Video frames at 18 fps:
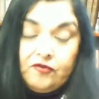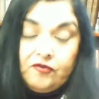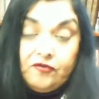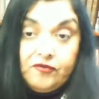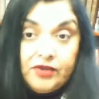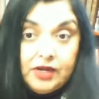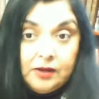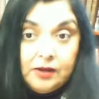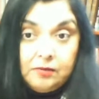
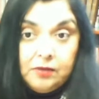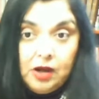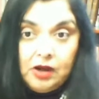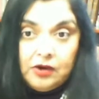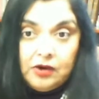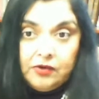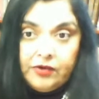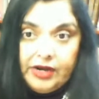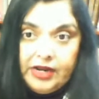fear
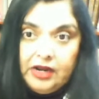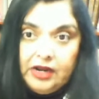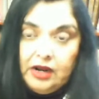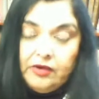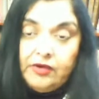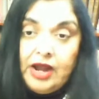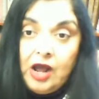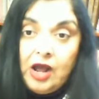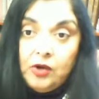mongering
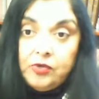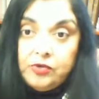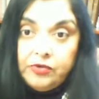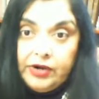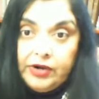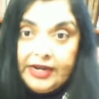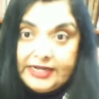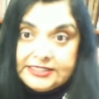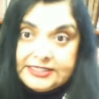around
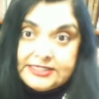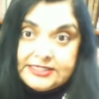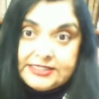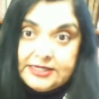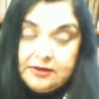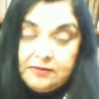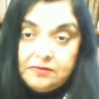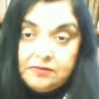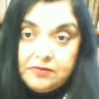
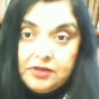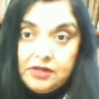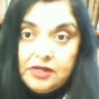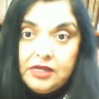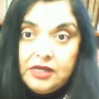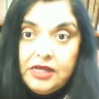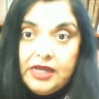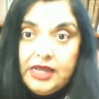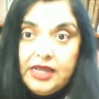racism
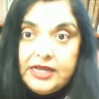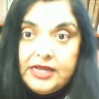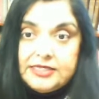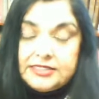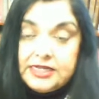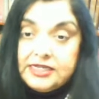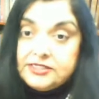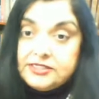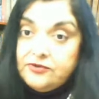
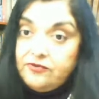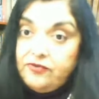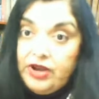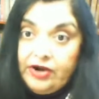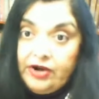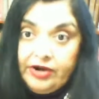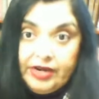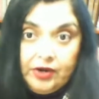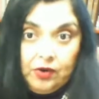is
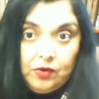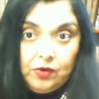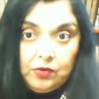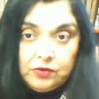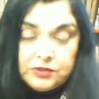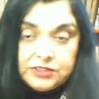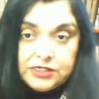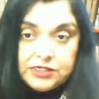very old,